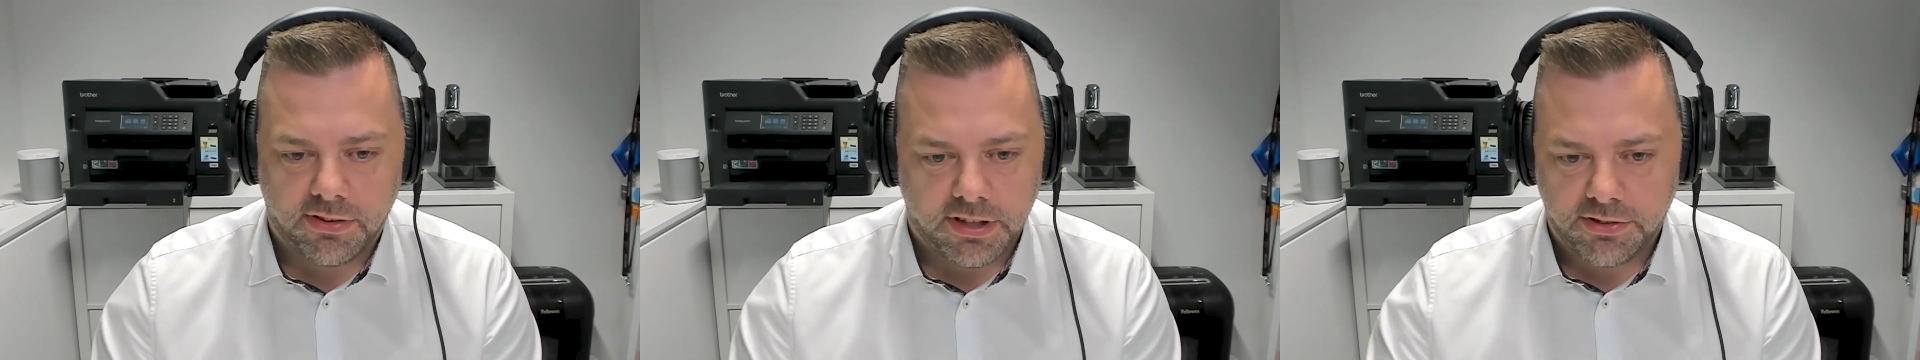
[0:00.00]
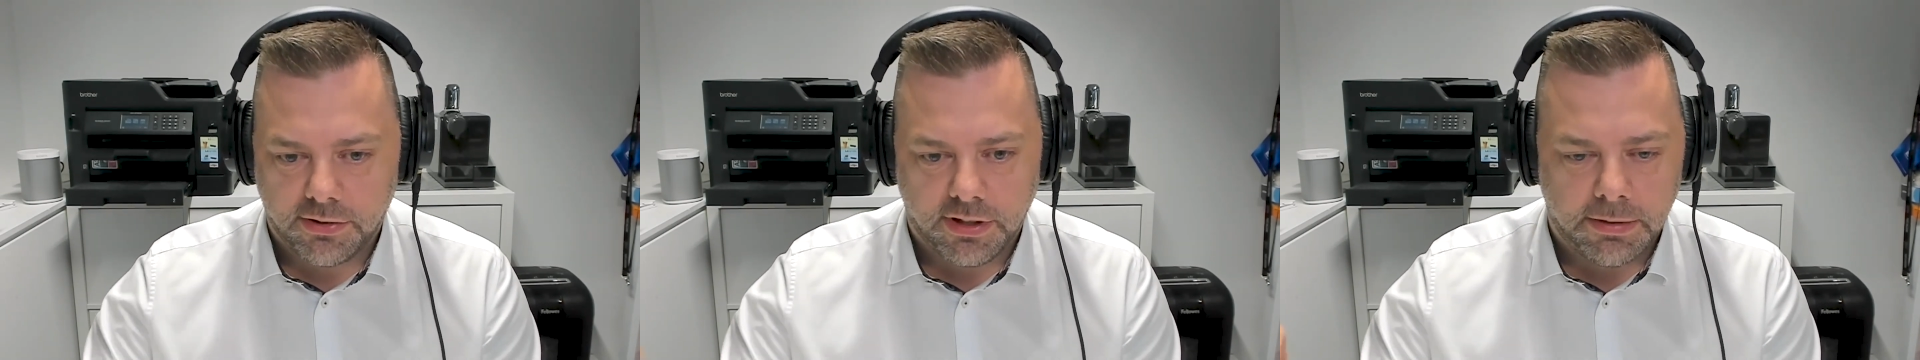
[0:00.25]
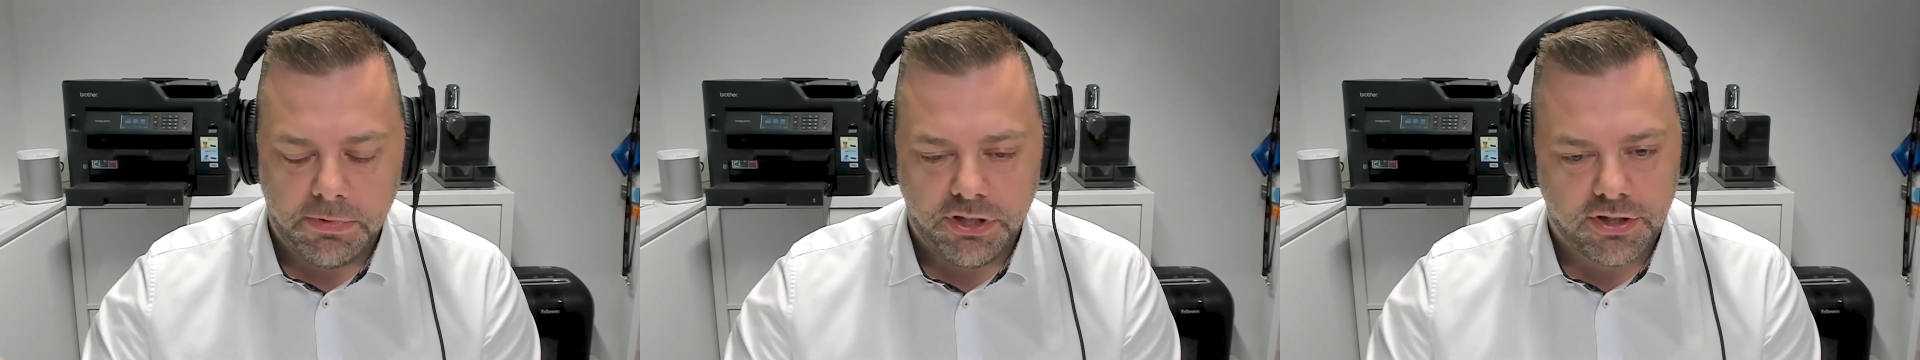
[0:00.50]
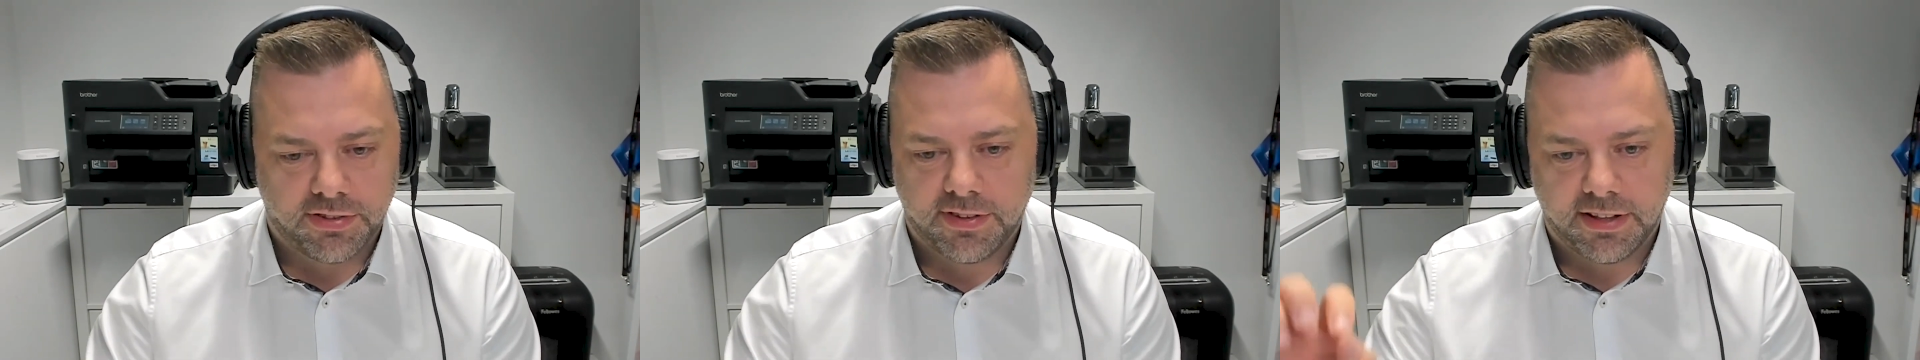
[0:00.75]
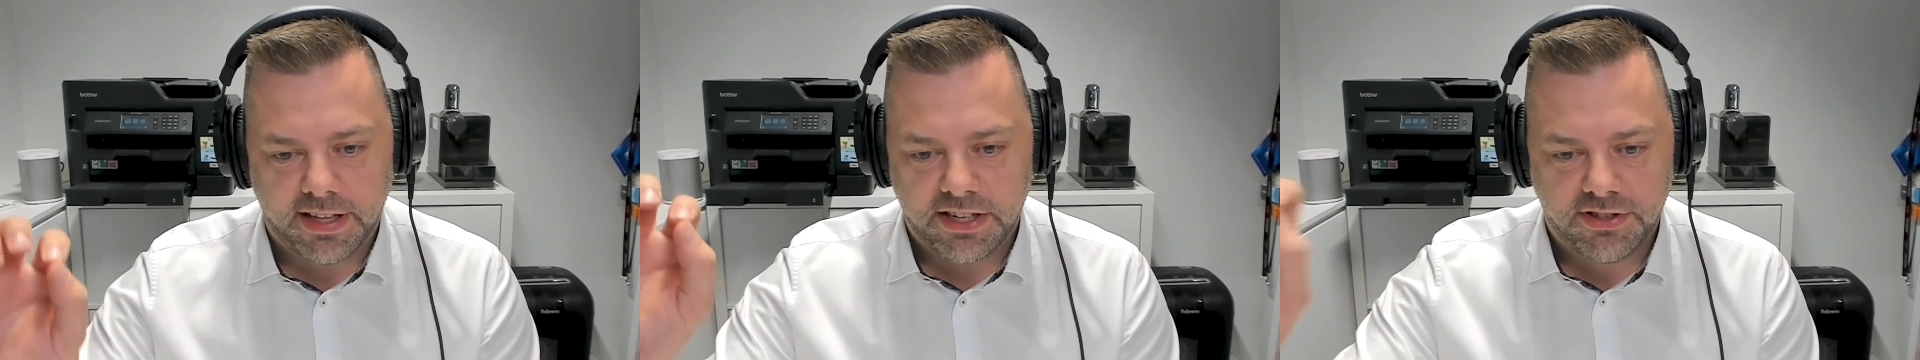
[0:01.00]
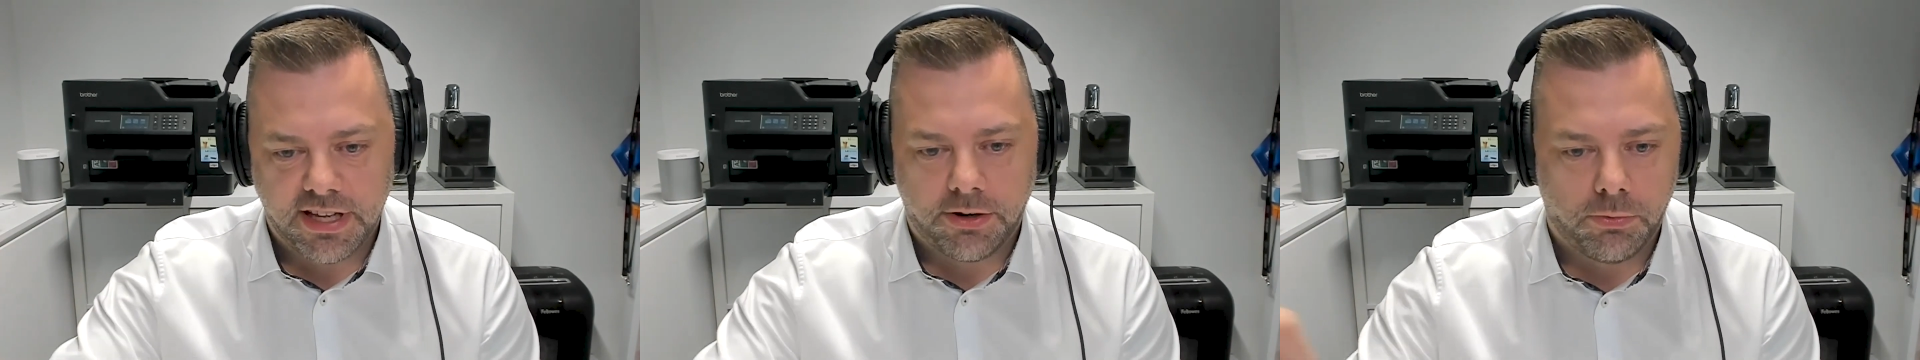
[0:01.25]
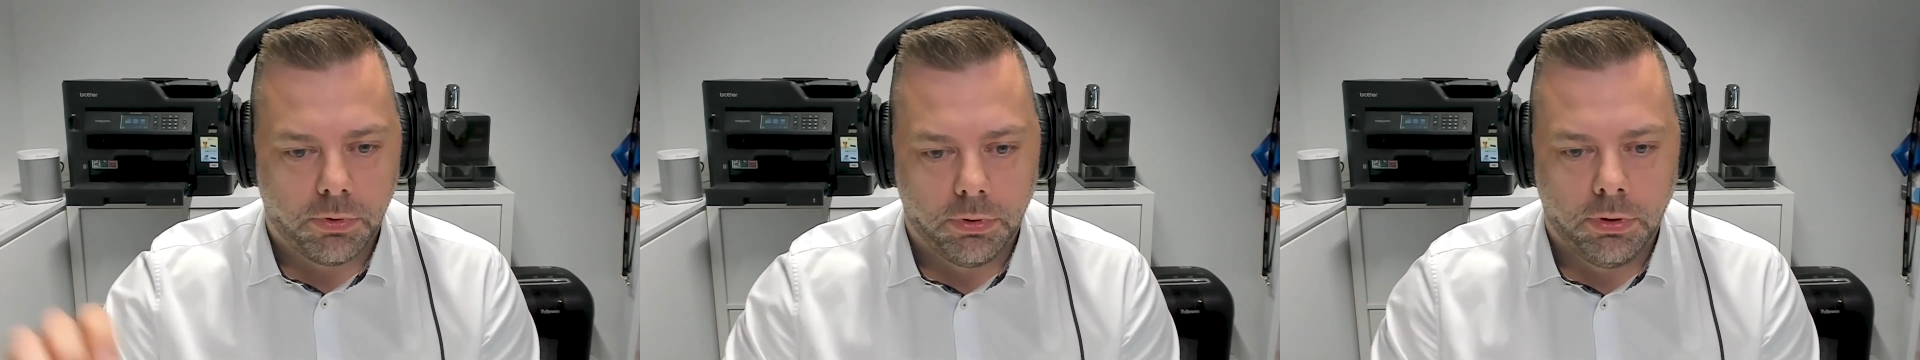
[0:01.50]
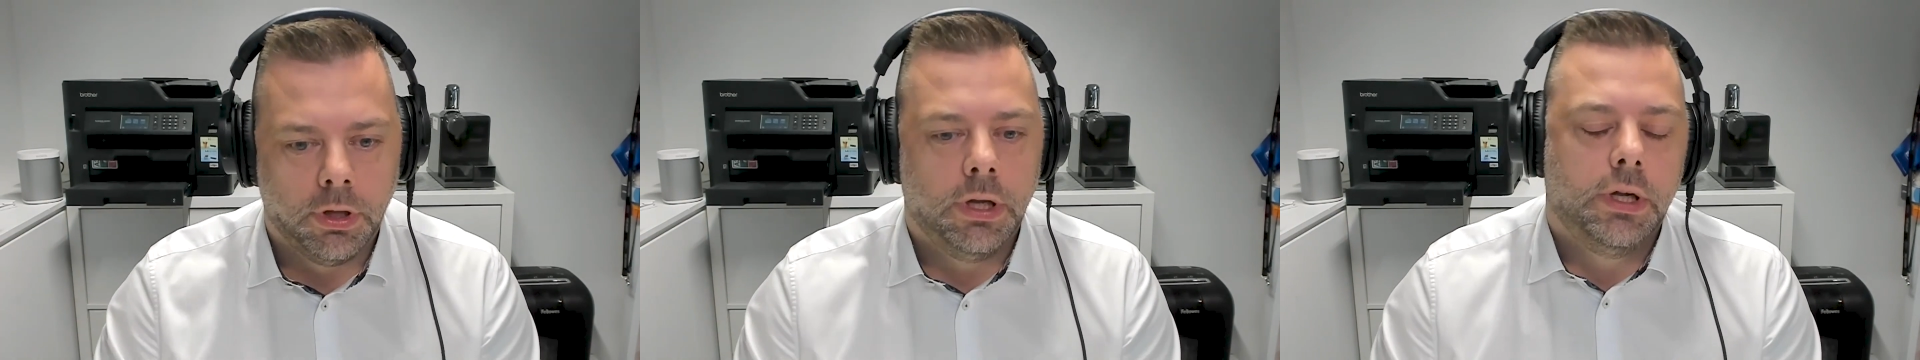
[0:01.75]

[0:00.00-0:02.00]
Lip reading: Let me just attach that rule